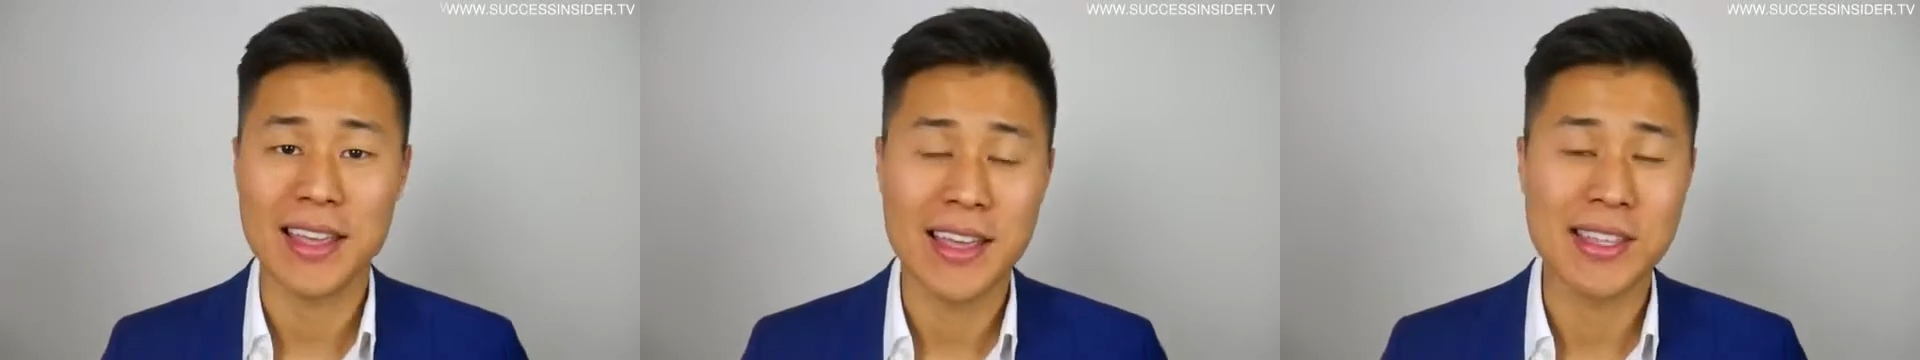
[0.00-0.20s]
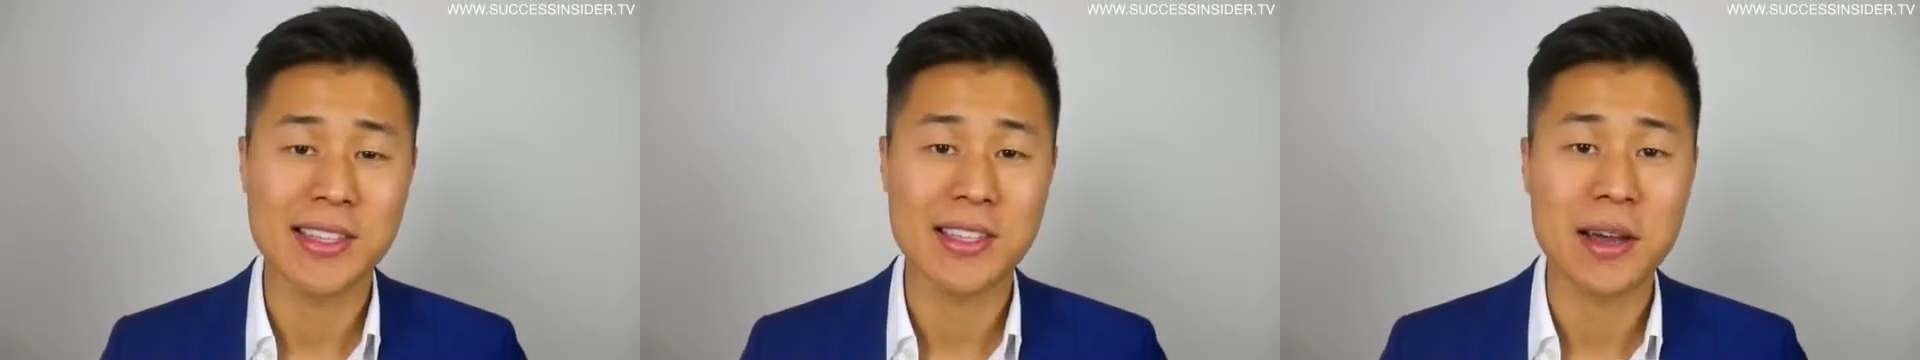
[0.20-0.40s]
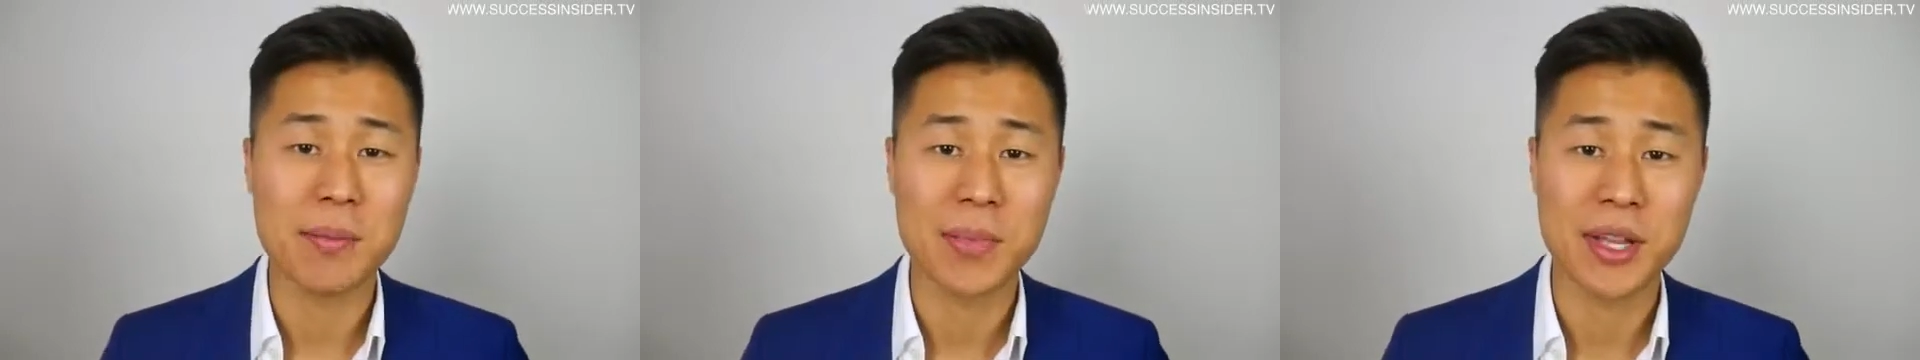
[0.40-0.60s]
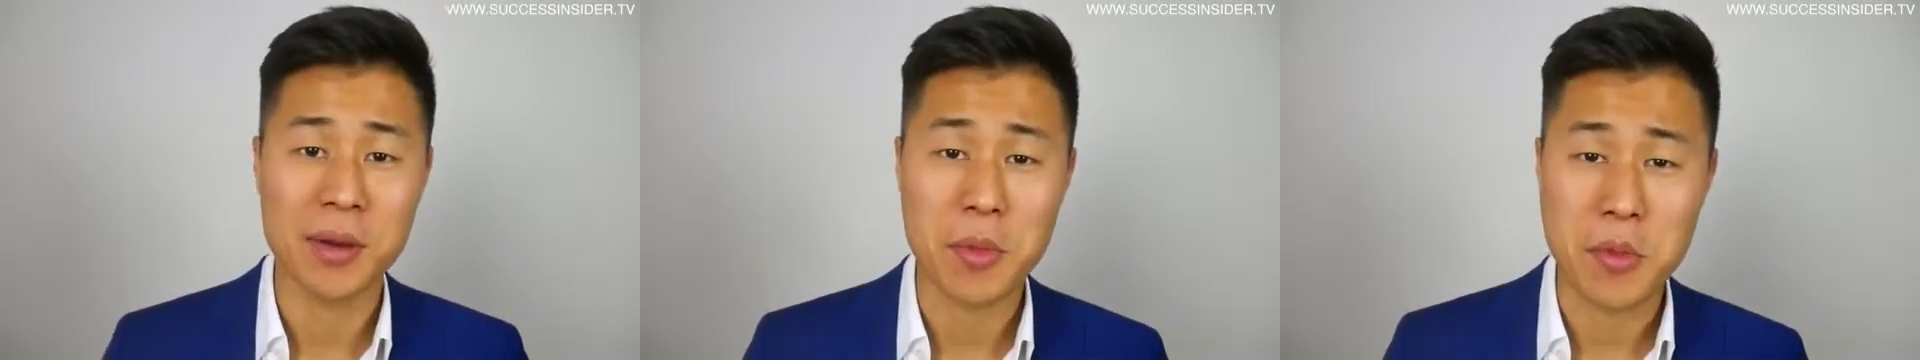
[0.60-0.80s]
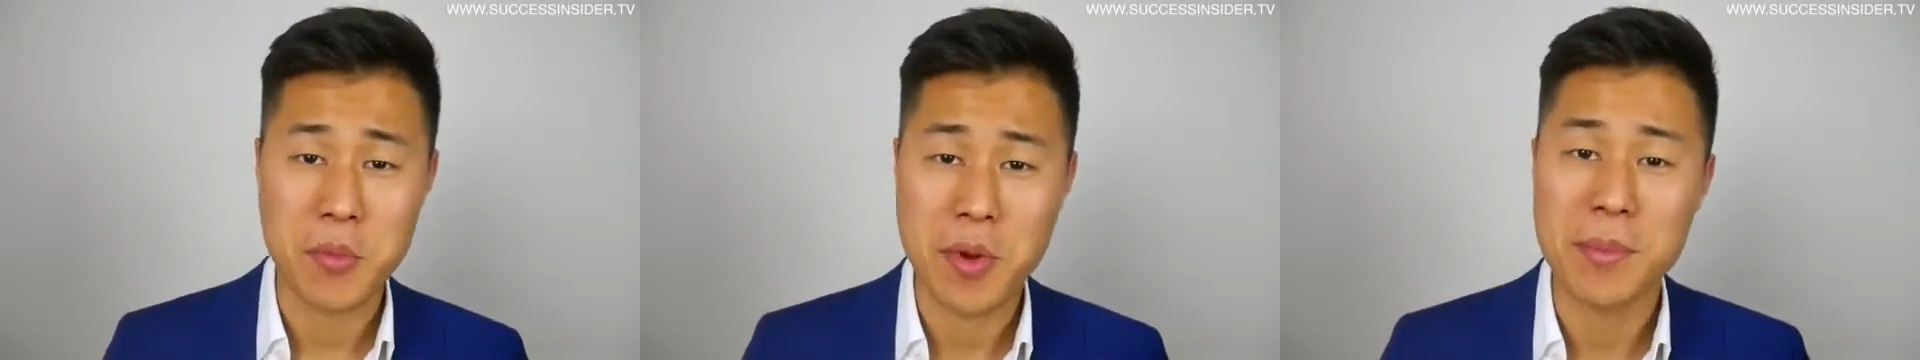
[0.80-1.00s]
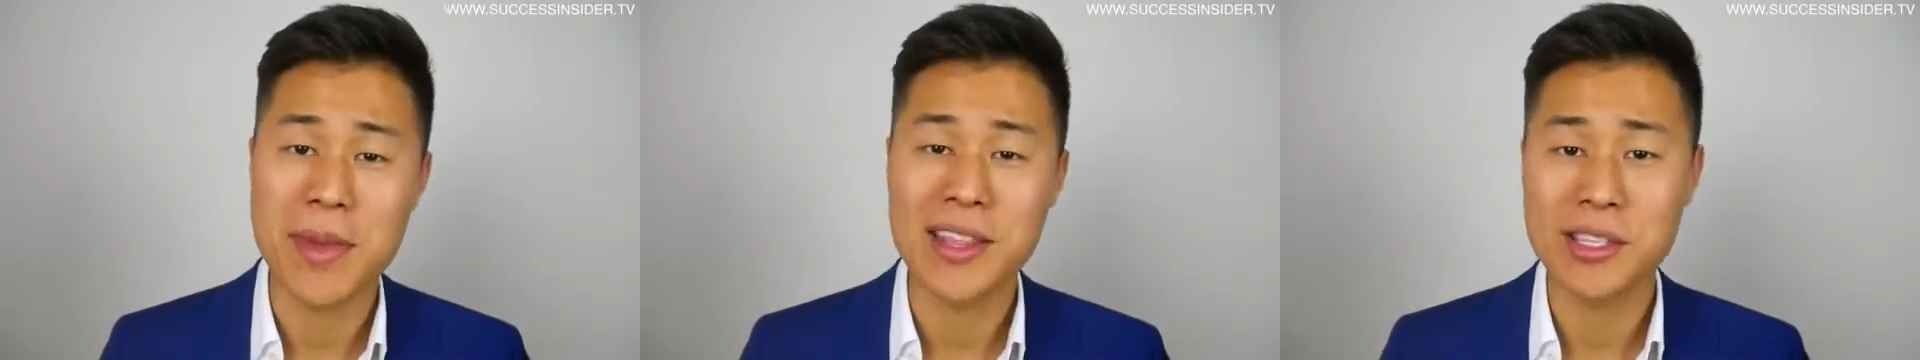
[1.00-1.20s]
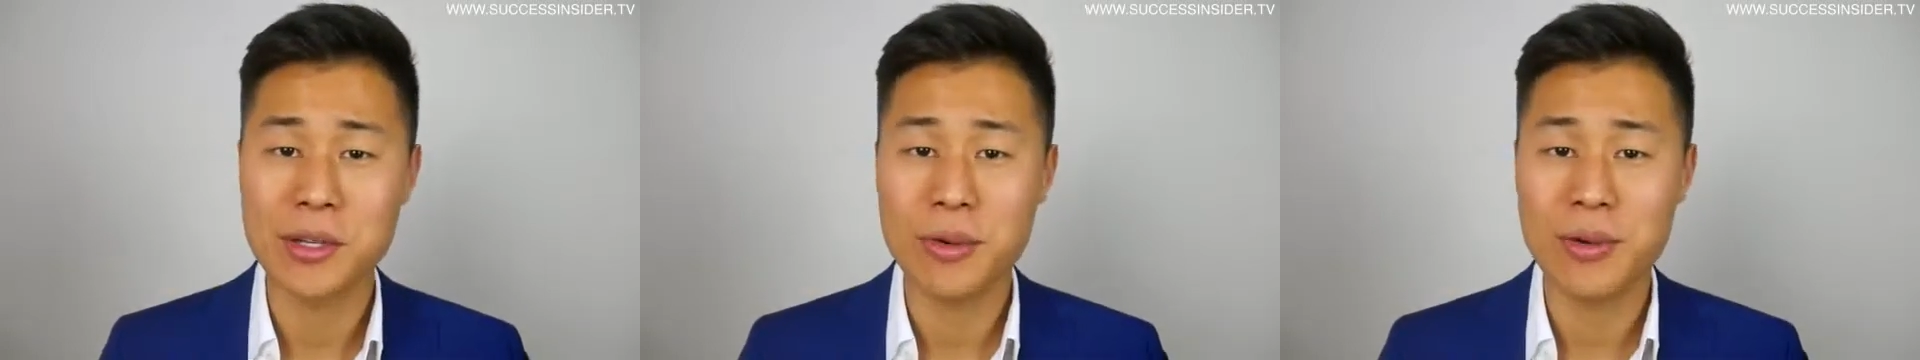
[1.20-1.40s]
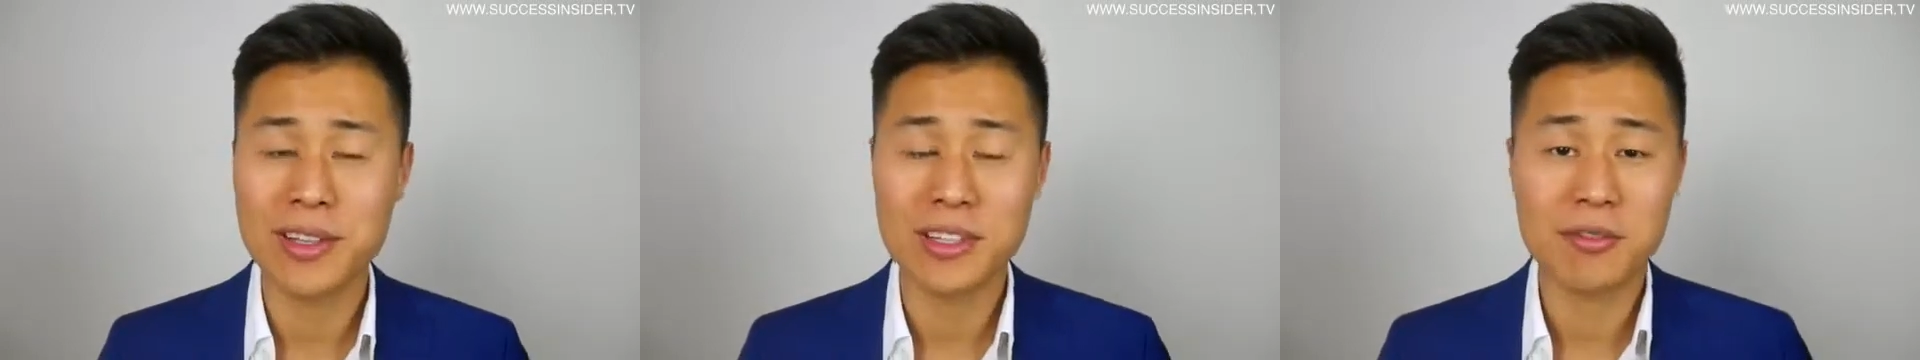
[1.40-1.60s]
he ended up becoming my
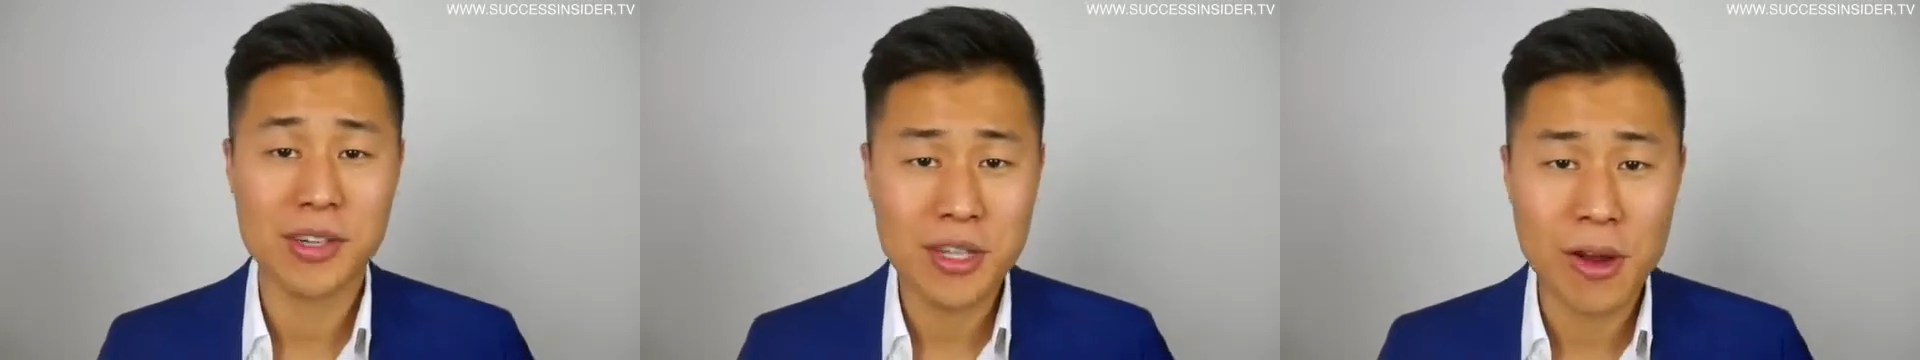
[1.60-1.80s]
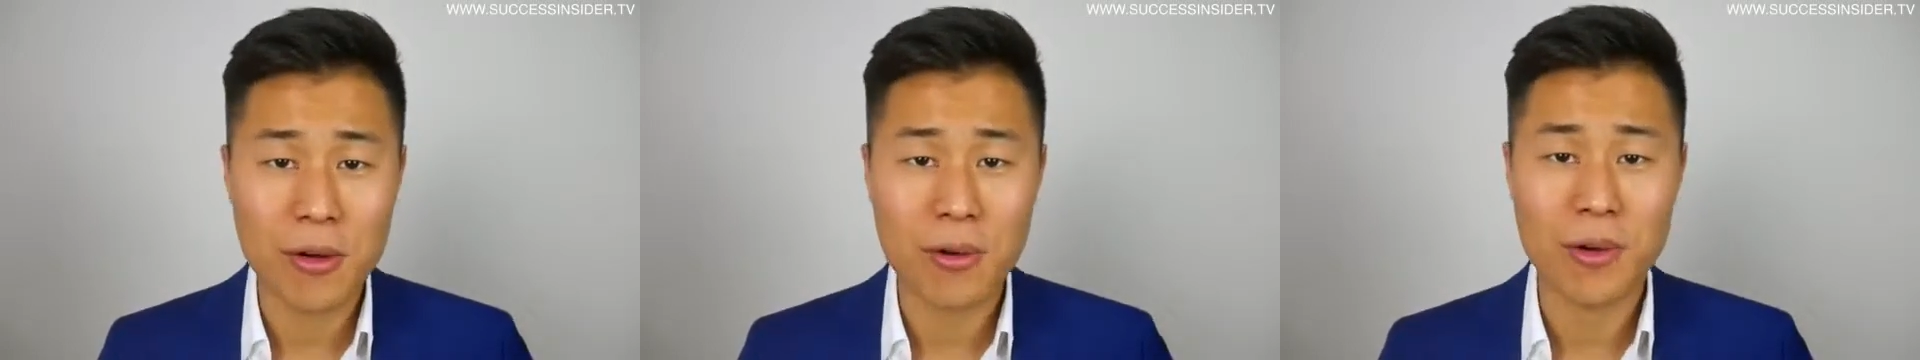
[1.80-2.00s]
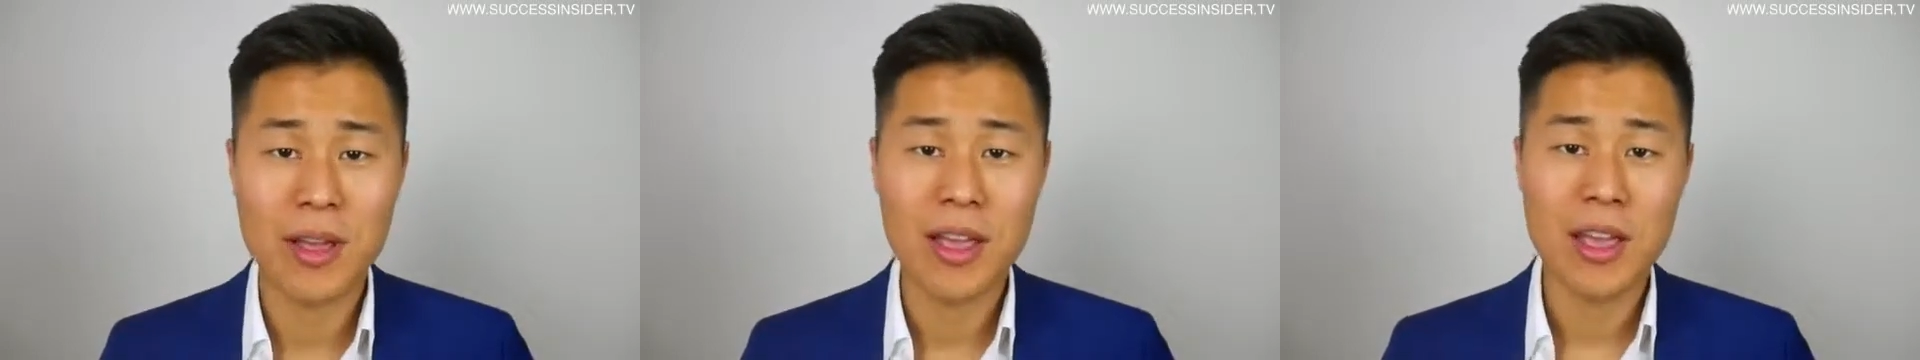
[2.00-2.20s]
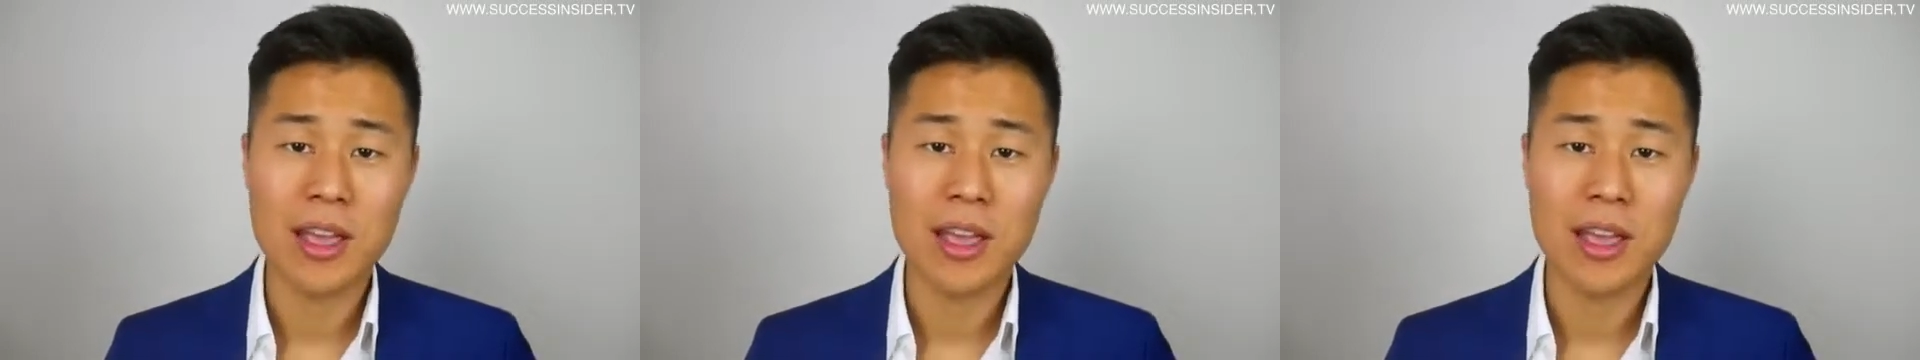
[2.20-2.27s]
mentor as a result,